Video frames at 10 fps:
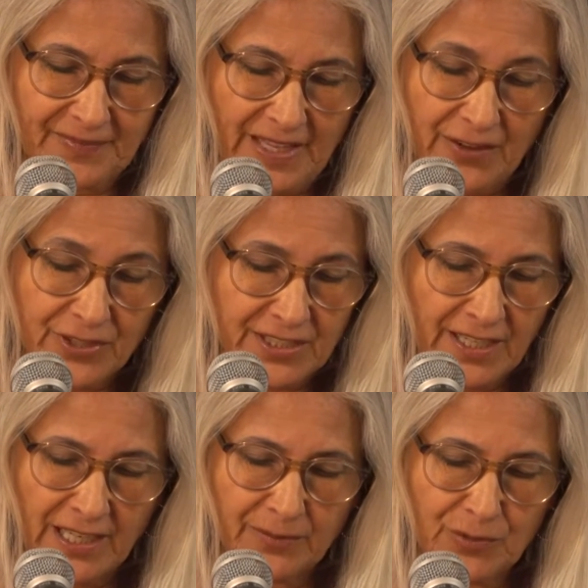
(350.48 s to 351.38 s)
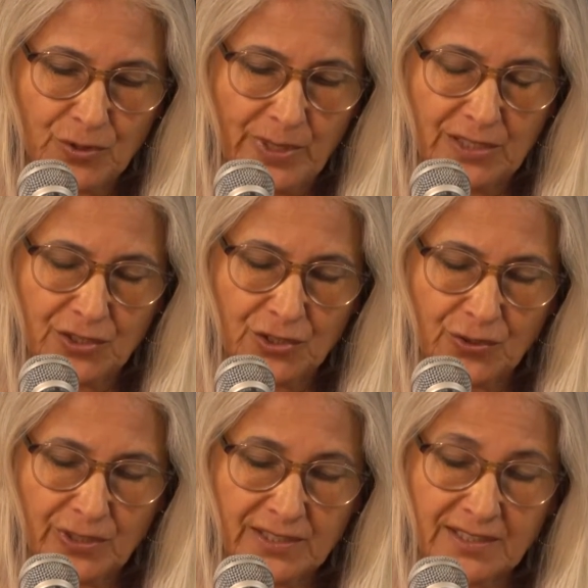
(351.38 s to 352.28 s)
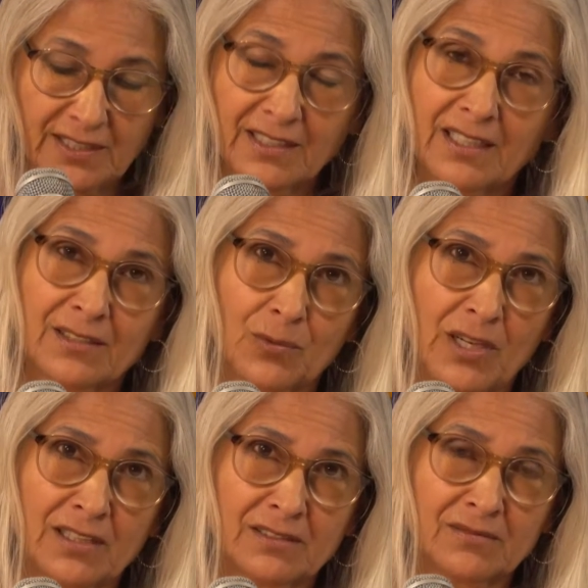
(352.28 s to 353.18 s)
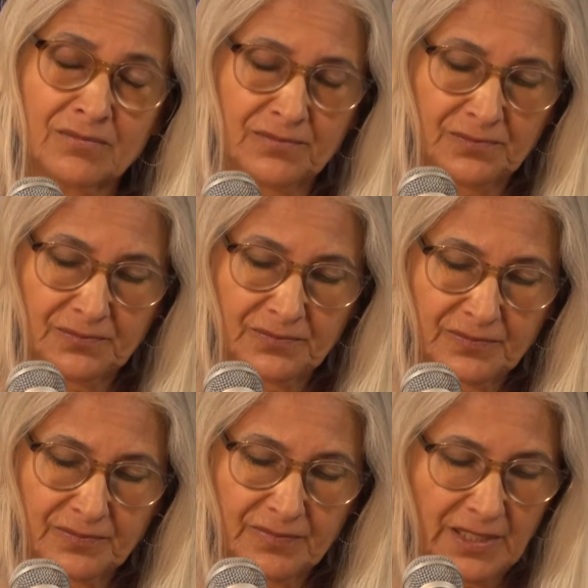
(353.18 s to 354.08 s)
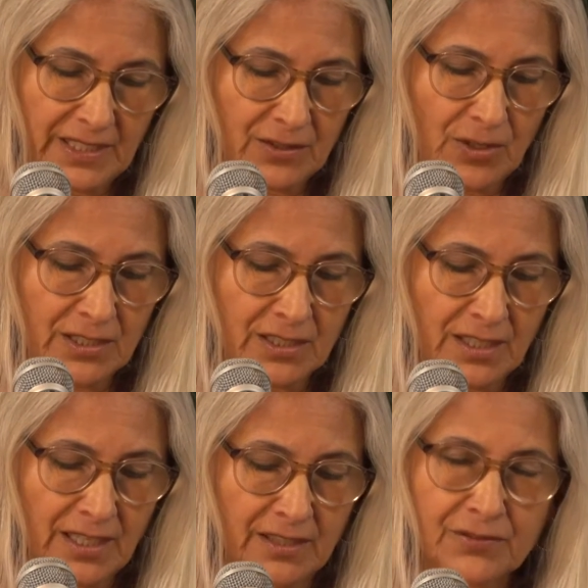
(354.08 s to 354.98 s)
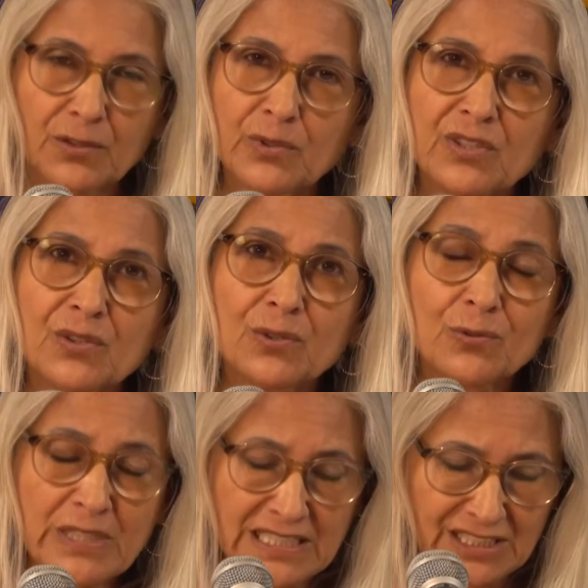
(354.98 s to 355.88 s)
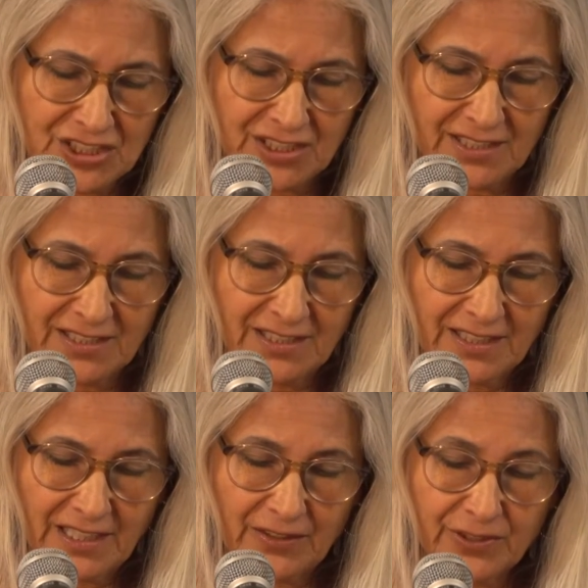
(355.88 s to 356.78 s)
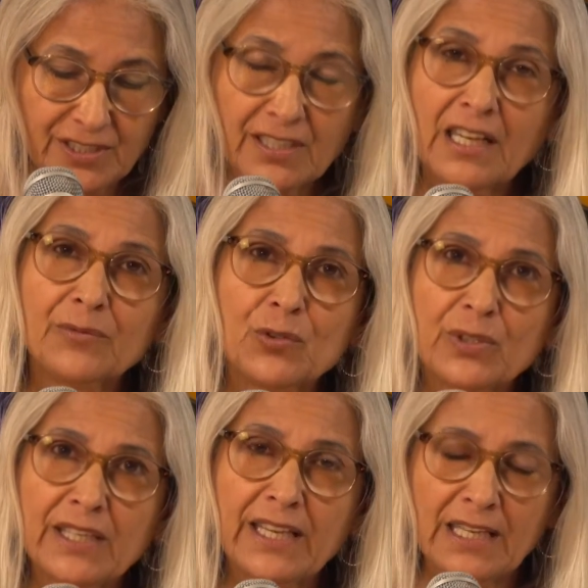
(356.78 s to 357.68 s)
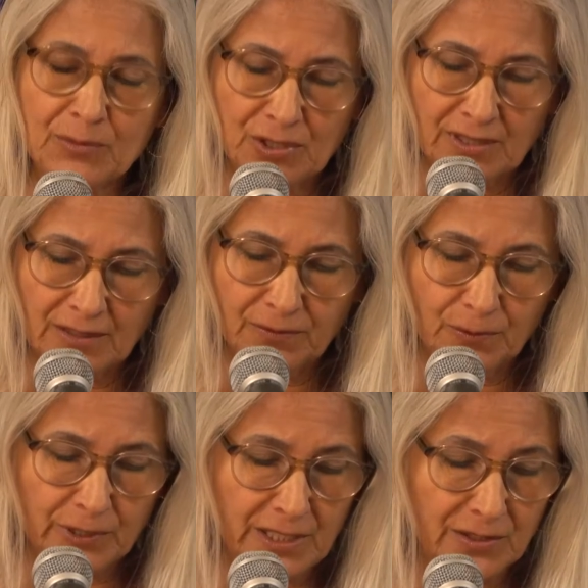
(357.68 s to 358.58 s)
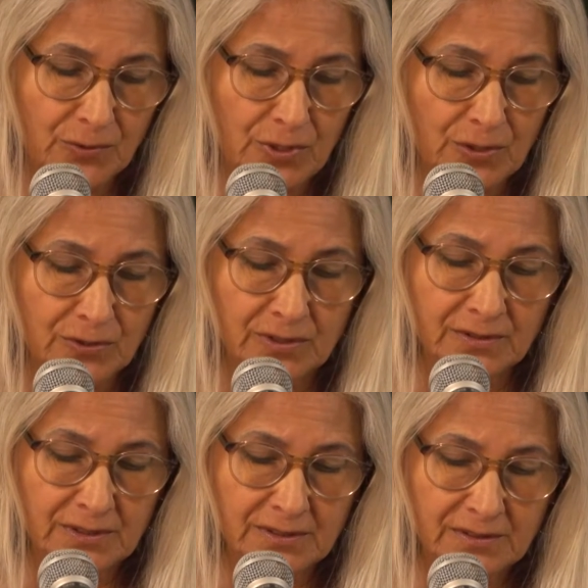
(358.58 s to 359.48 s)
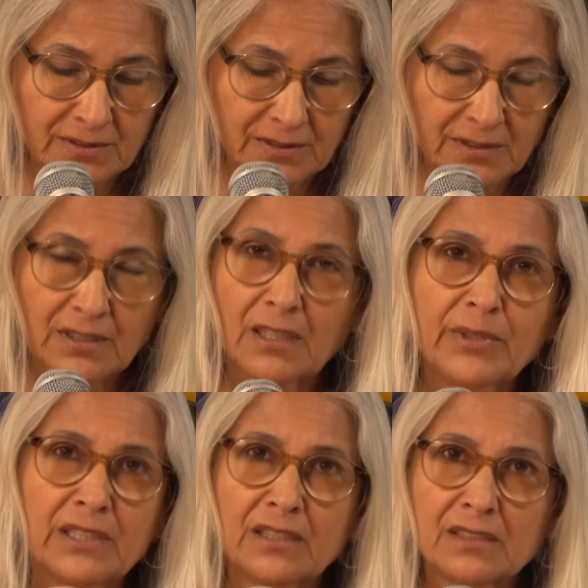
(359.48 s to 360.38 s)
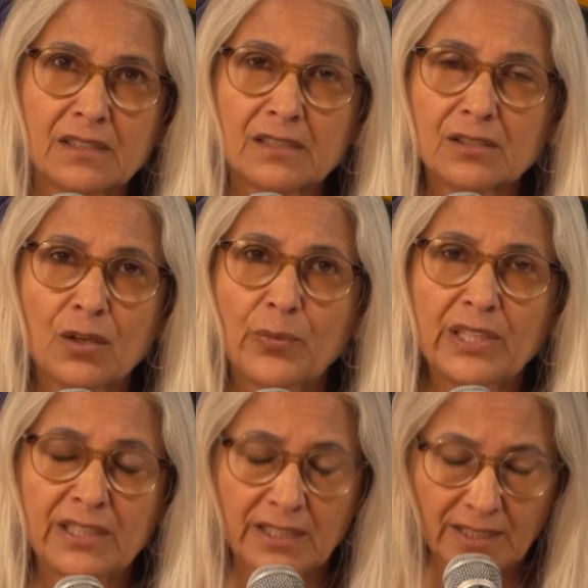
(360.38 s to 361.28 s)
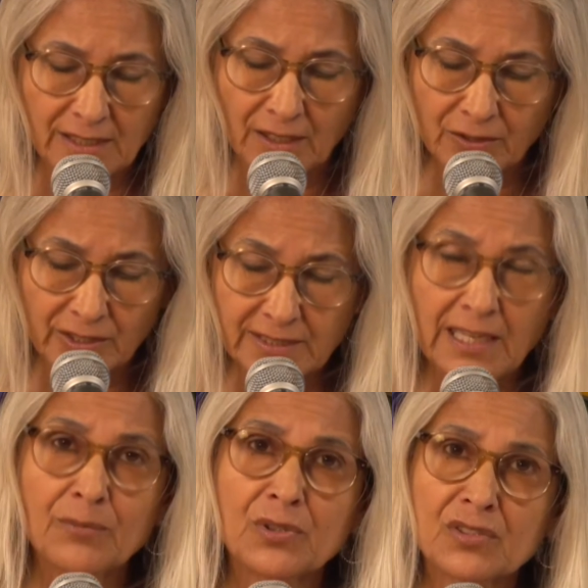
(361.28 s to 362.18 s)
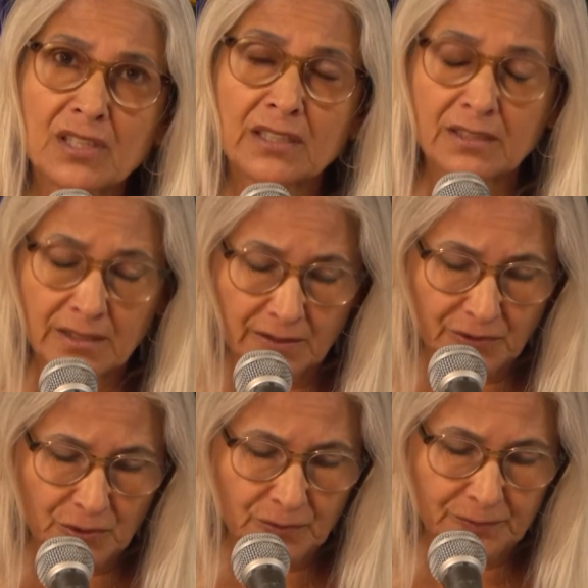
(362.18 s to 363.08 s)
every time you made a choice, then guess what? Later on in life, you would cringe every time you came to that fork in the road. I mean, there's so many other examples I could give you.